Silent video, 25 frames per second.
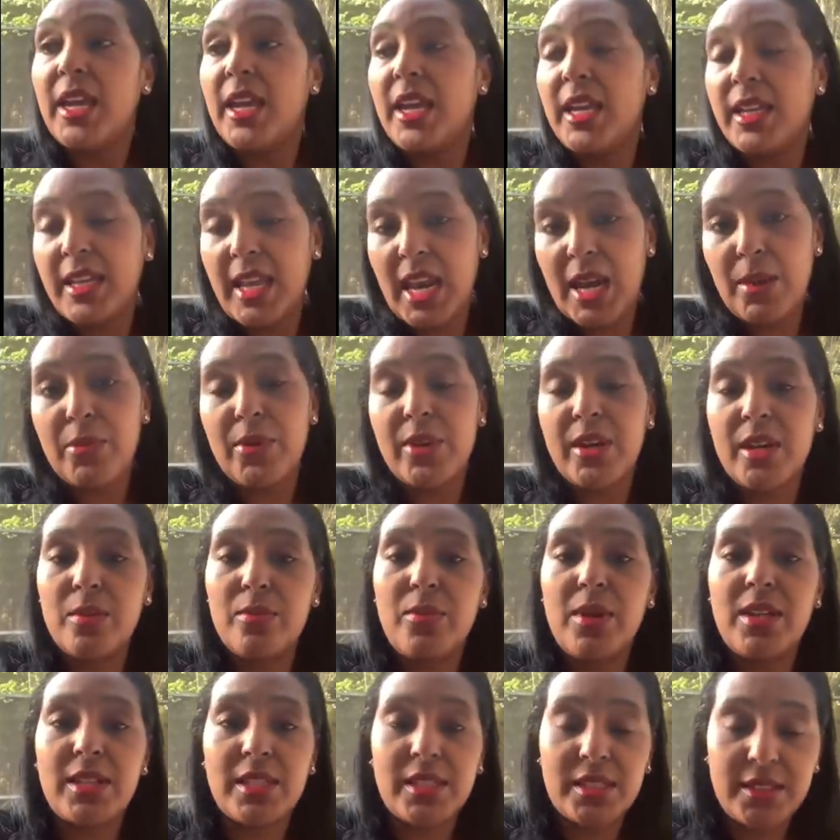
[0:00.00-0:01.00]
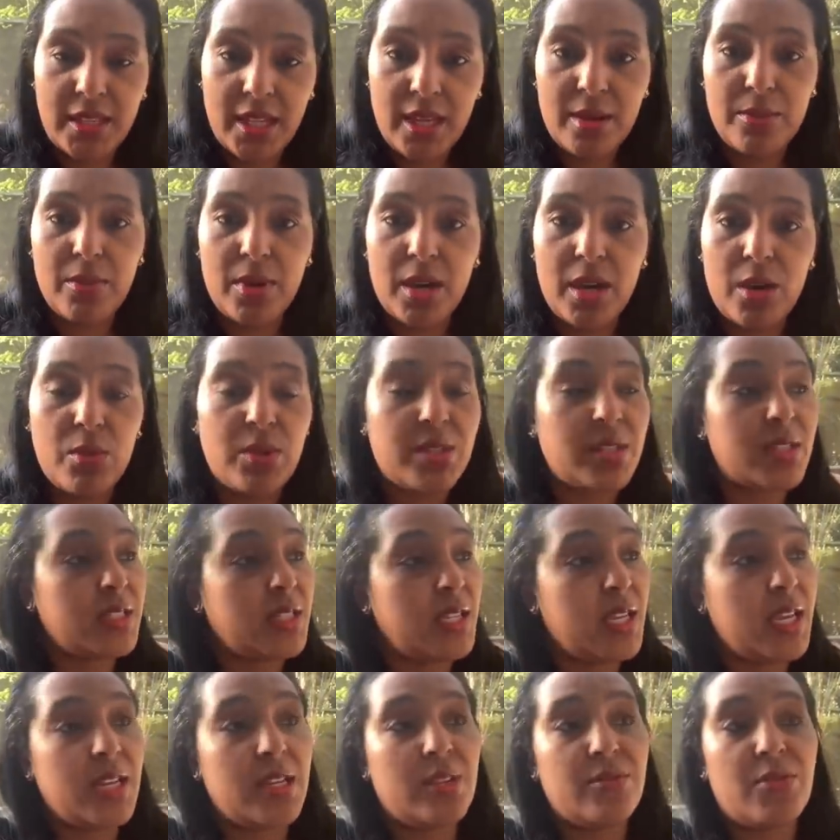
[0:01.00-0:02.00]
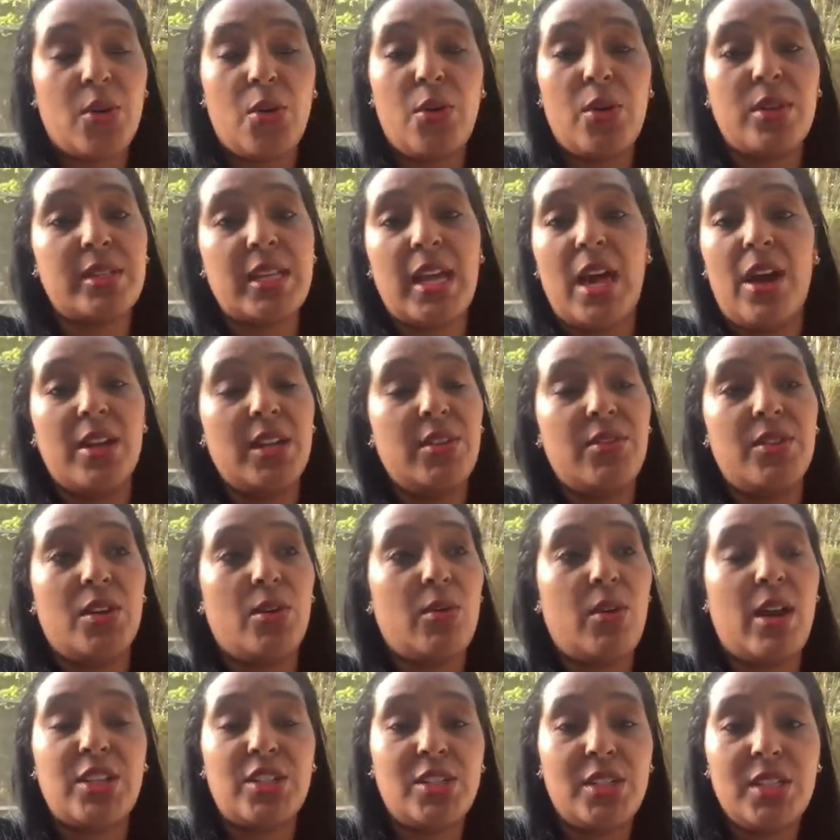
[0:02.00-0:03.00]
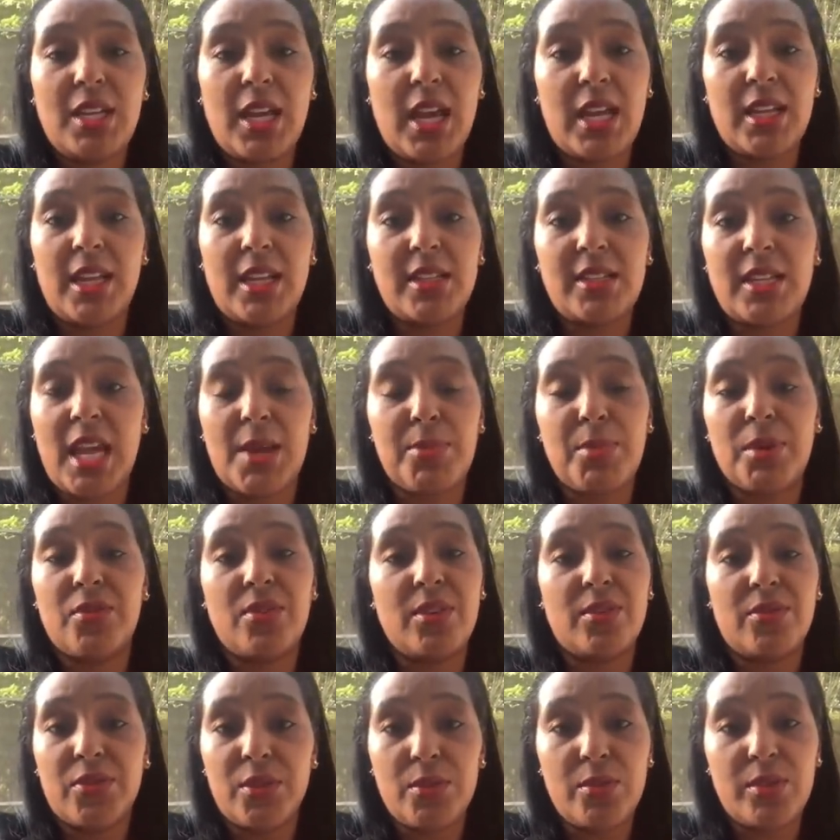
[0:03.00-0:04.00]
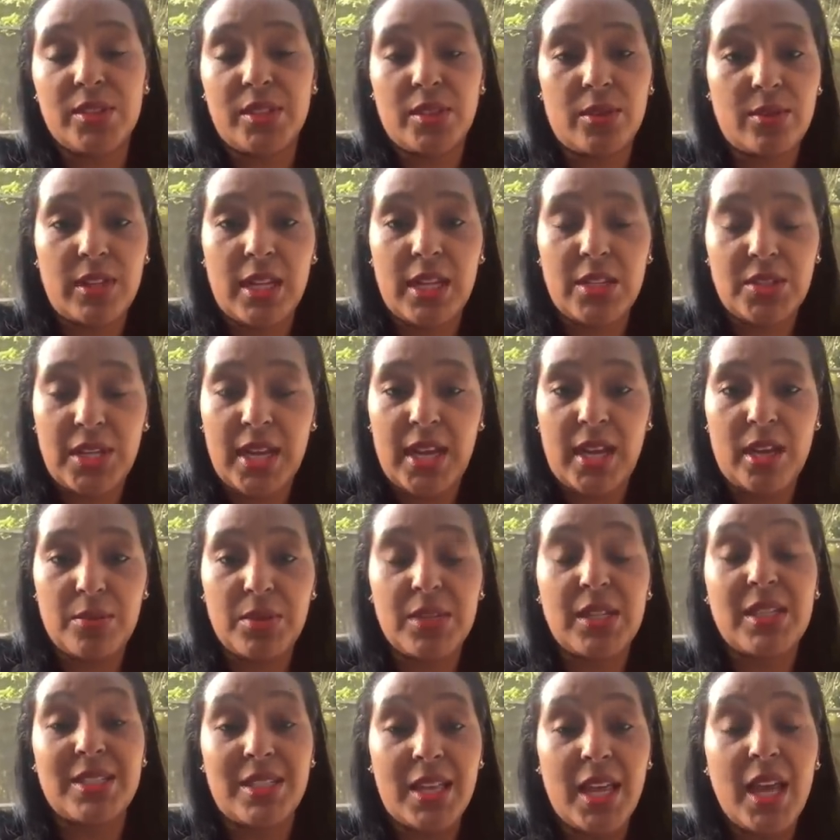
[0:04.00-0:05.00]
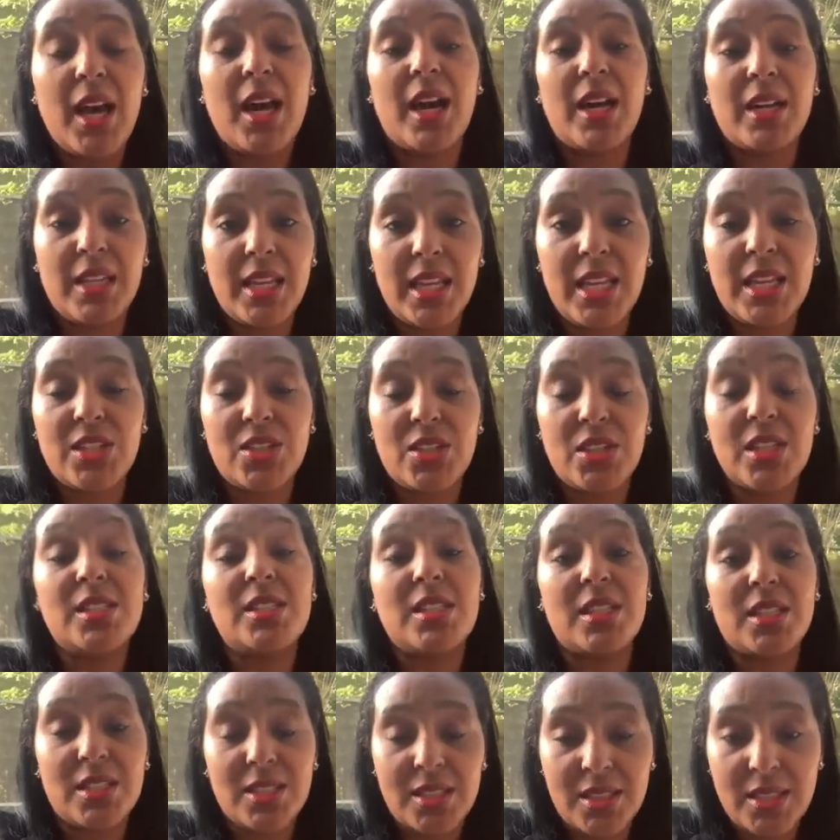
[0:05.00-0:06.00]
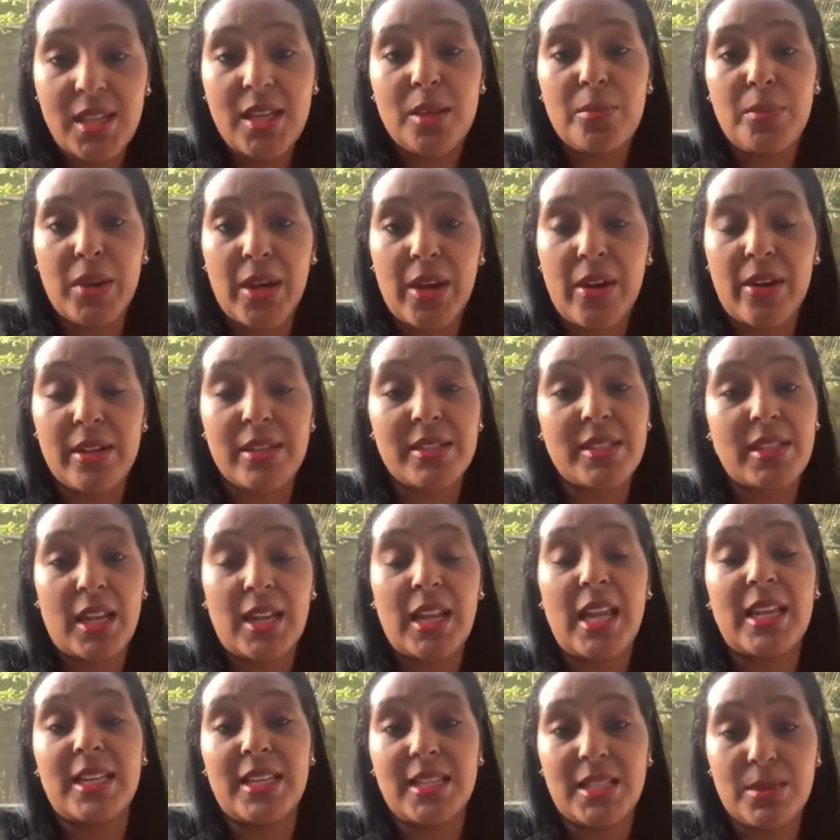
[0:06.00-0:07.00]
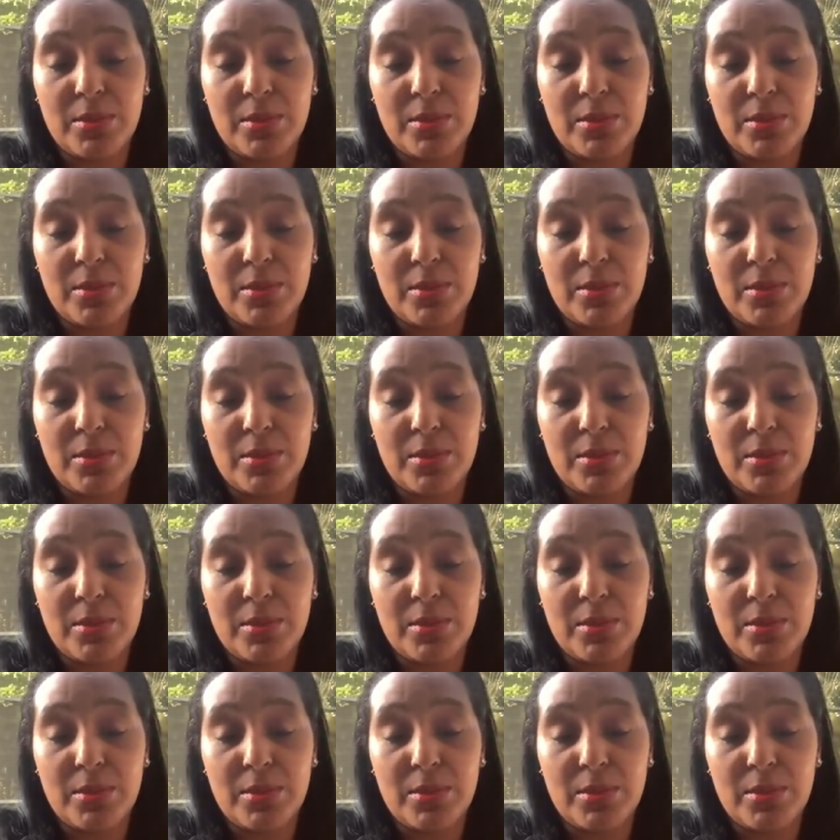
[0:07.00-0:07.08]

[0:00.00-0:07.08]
and Gabrielle being a stepmom, which again, of course, I don't even know why she got that type of influence on that child, because again, she's the step parent. It's not like his